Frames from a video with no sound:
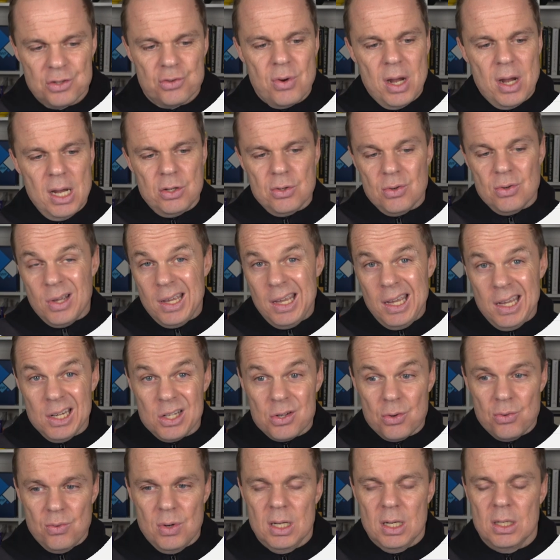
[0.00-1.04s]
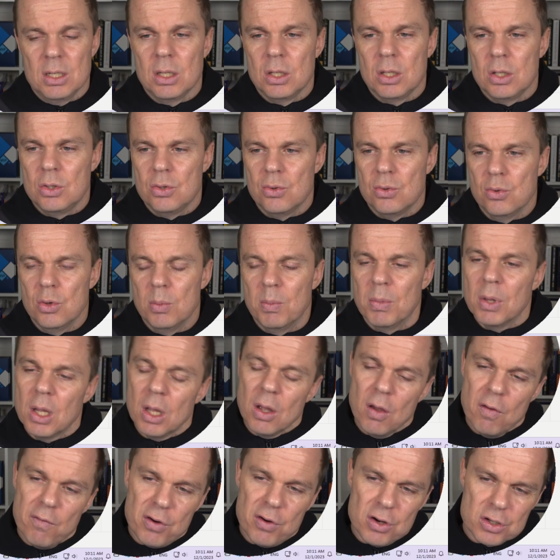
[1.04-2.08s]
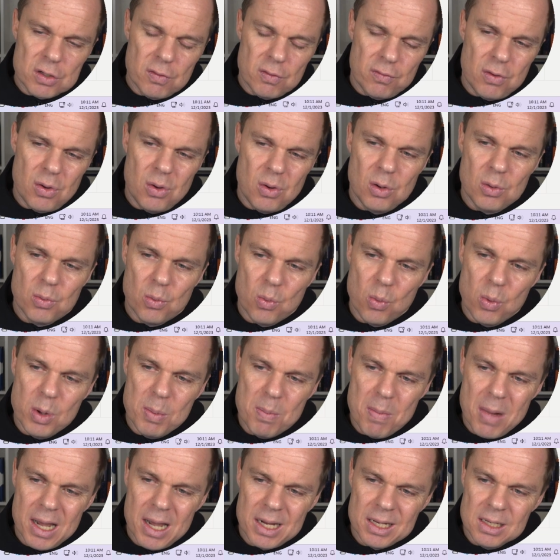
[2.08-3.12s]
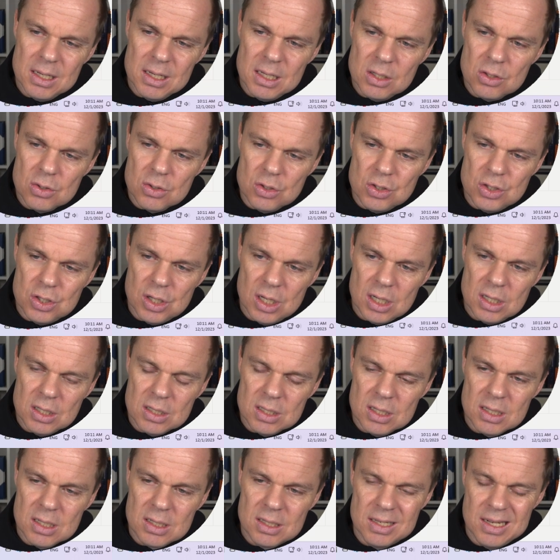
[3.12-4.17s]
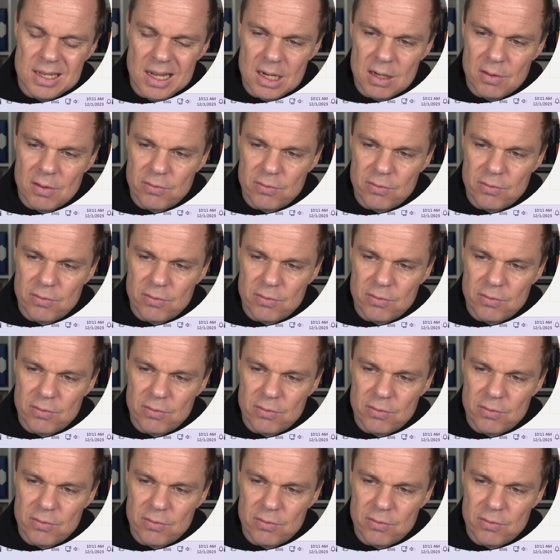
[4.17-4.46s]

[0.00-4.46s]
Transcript: try to iterate to them. First of all, we might need to change this data